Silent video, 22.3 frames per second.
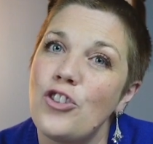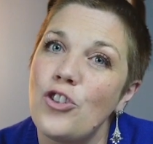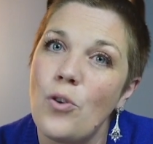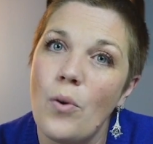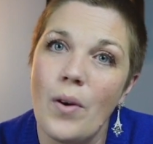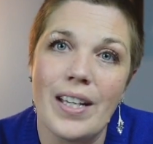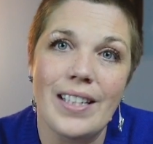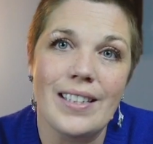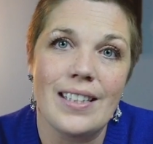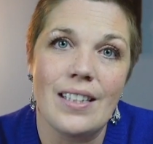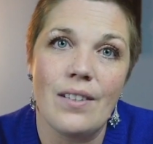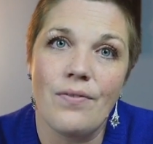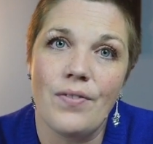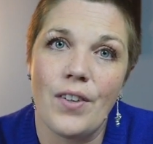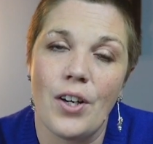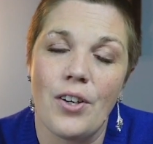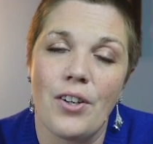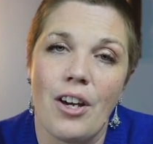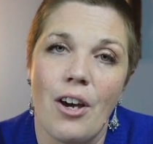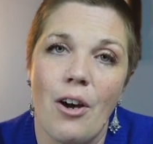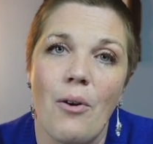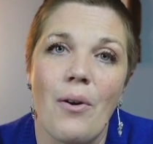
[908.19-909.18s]
noisy
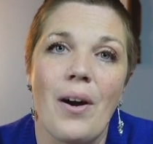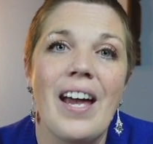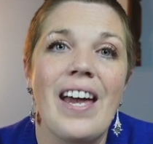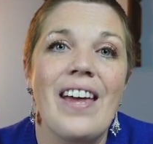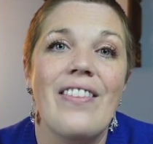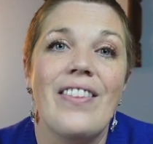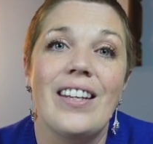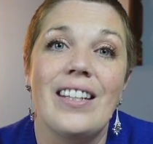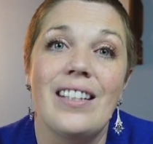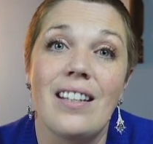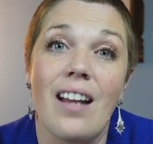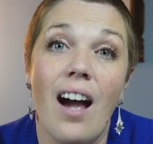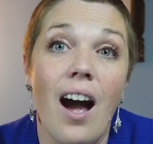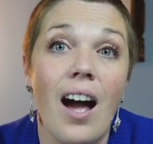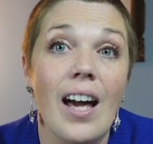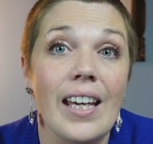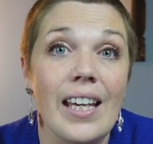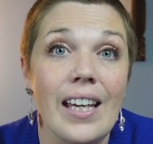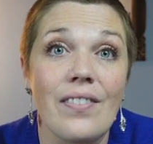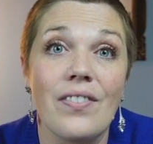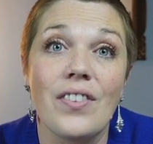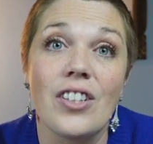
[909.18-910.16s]
photo than
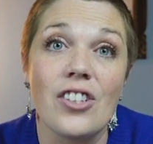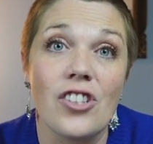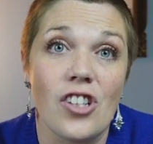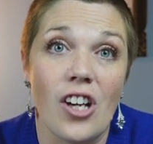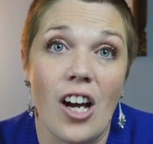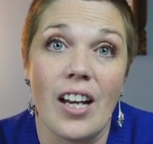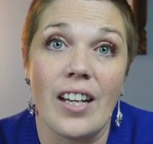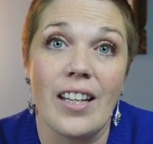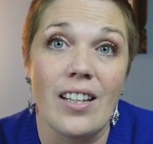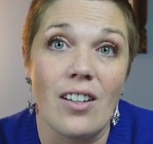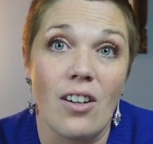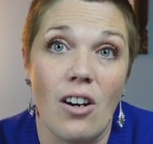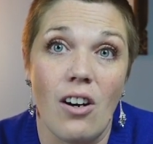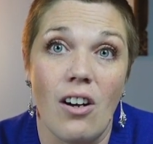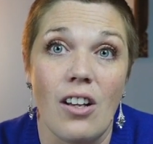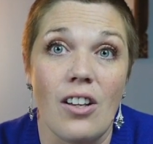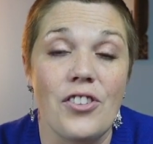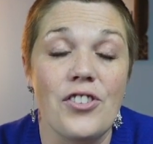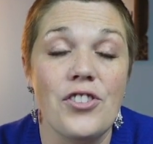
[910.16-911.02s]
not get the shot at all.